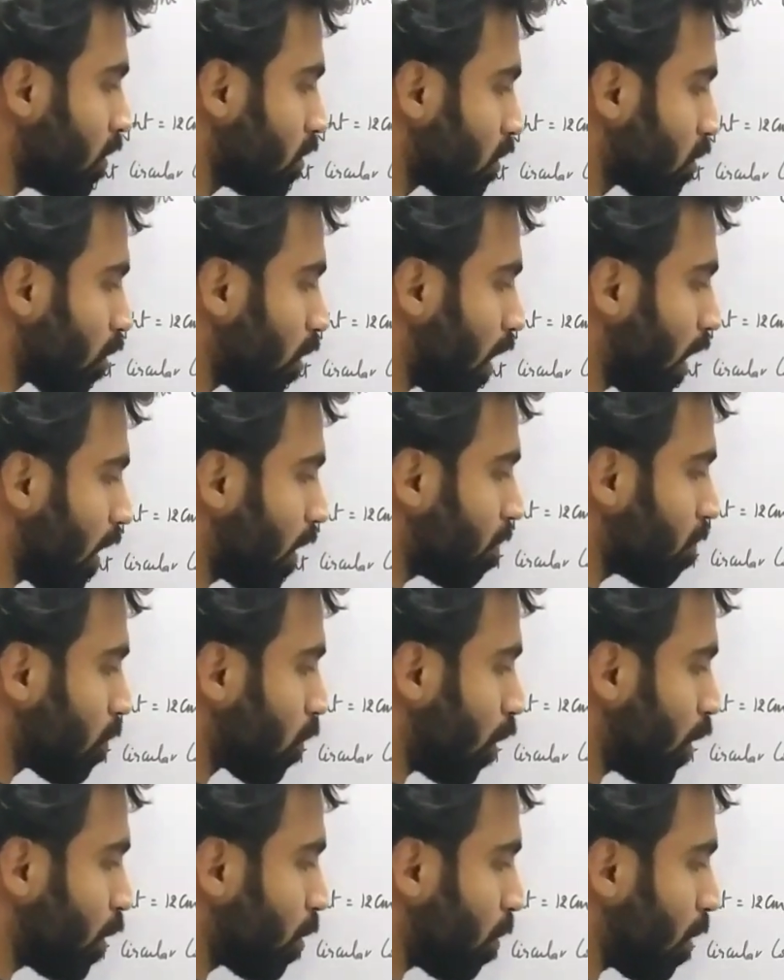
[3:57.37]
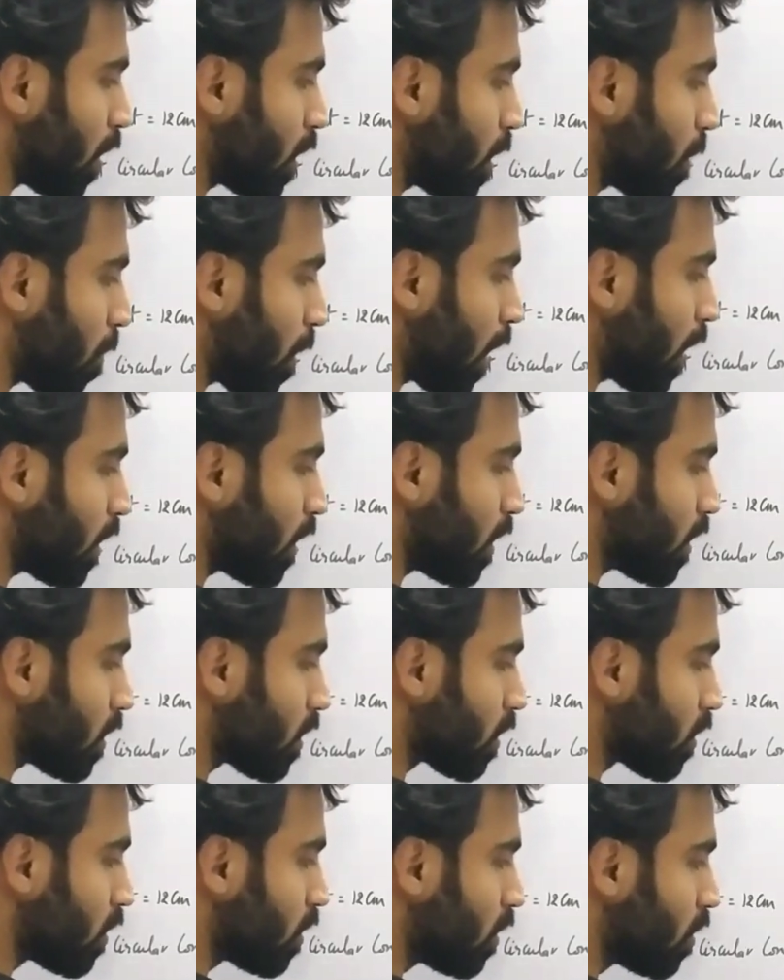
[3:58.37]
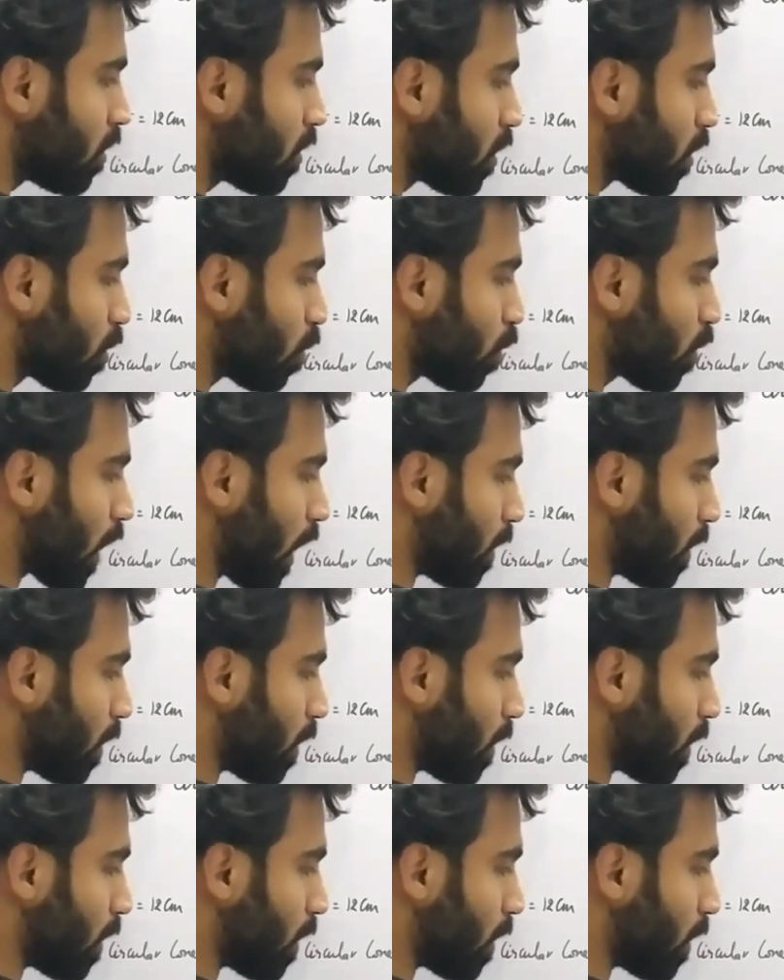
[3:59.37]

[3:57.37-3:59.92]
So I'm going to multiply this 2